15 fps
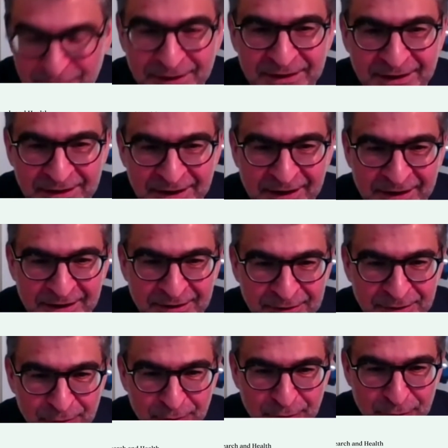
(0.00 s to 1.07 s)
Maria Neira.
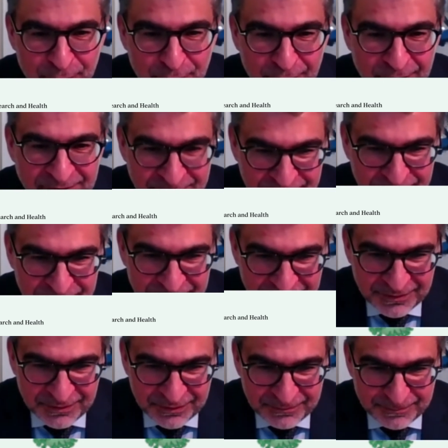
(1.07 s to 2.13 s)
When you want.
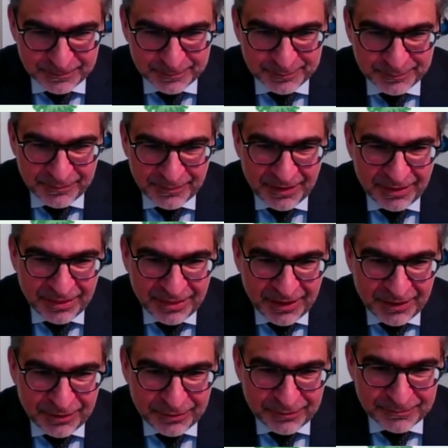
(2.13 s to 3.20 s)

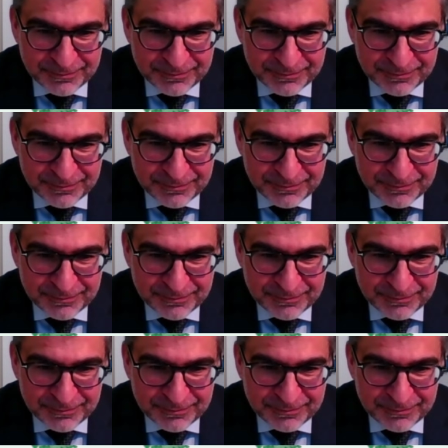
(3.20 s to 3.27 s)
Thank you.